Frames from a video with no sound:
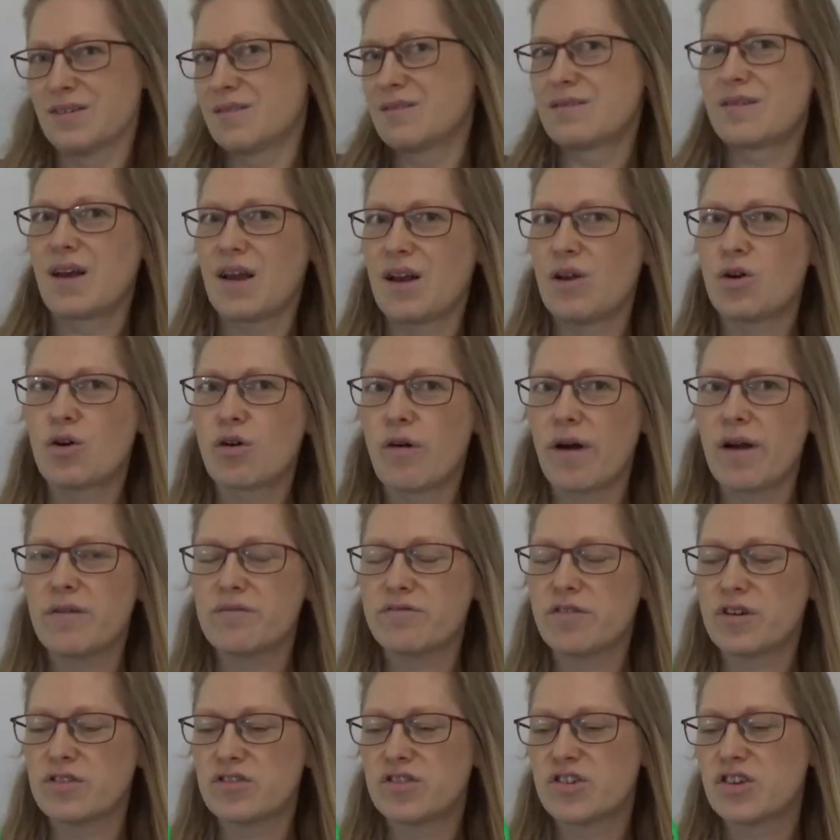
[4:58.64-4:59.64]
They look great
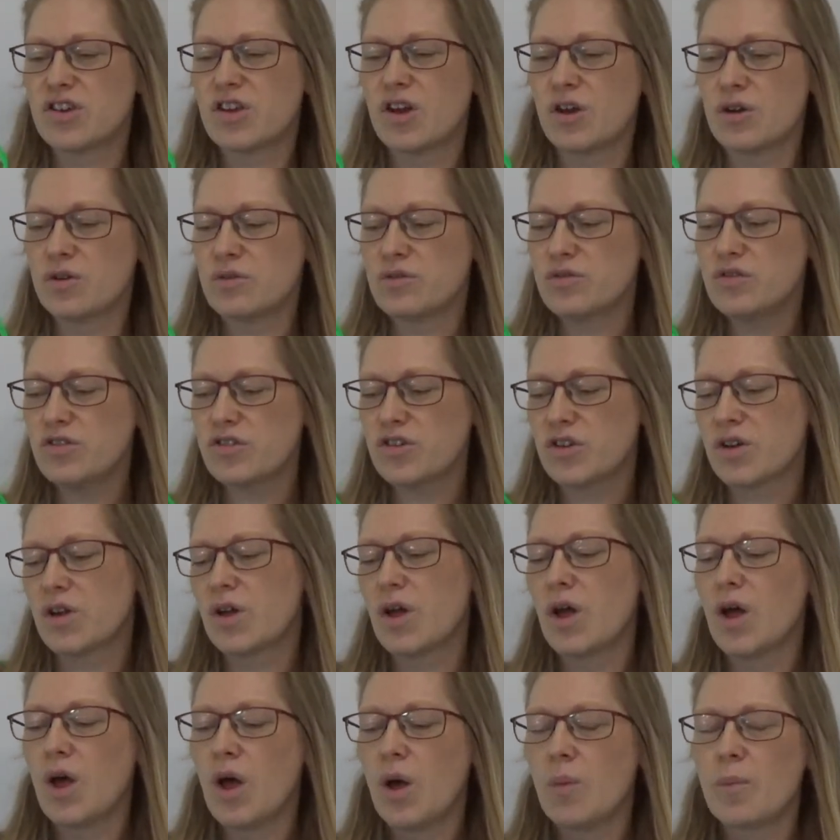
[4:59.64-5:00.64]
fun to use,
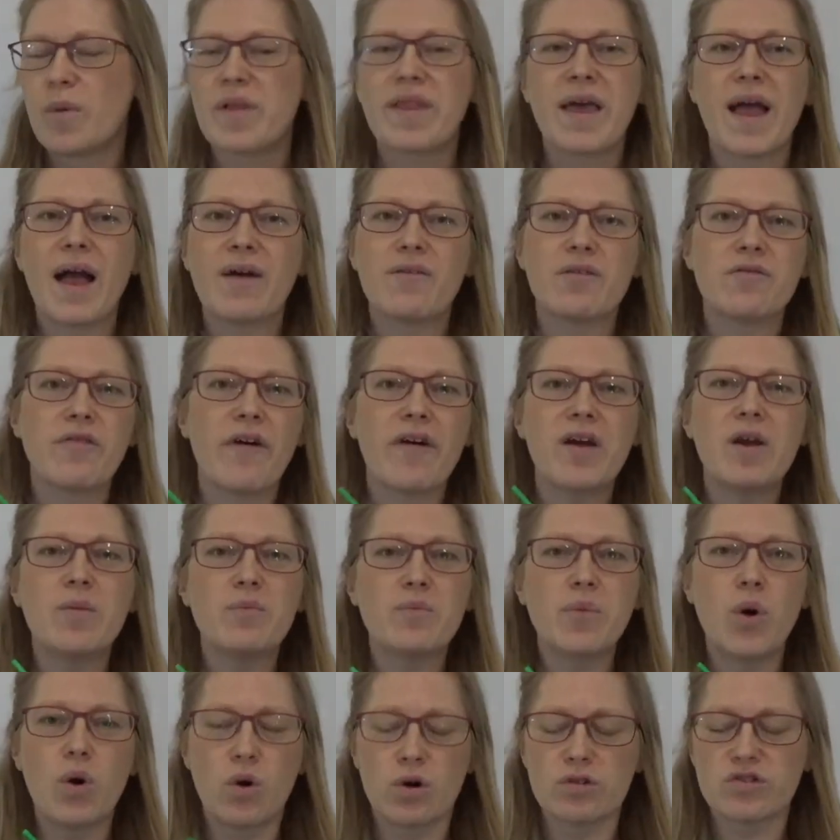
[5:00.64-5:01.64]
but they have a very
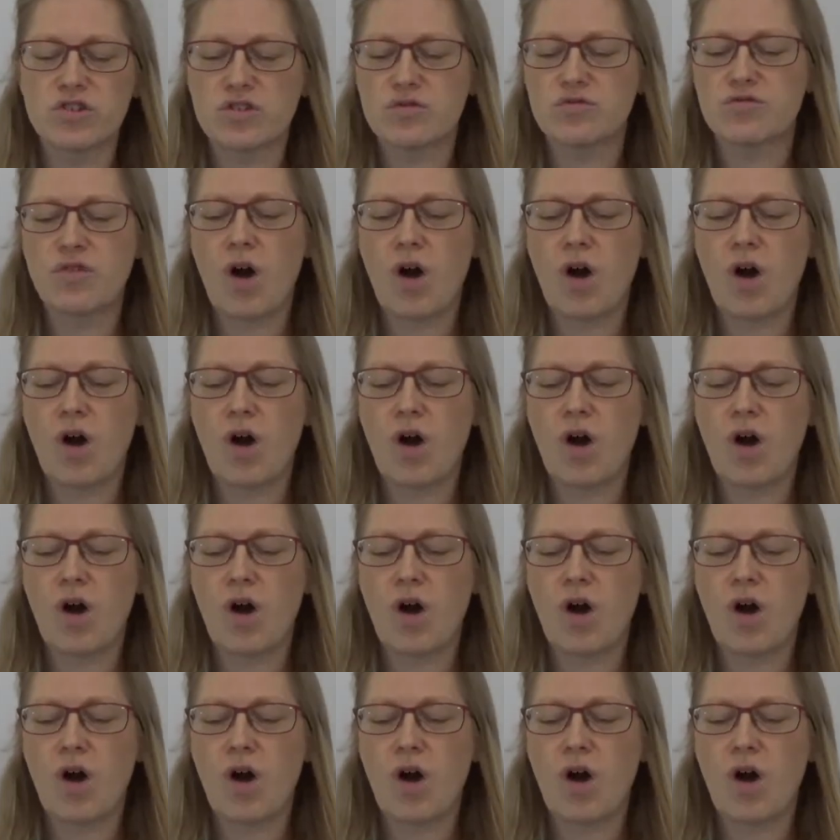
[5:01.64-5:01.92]
important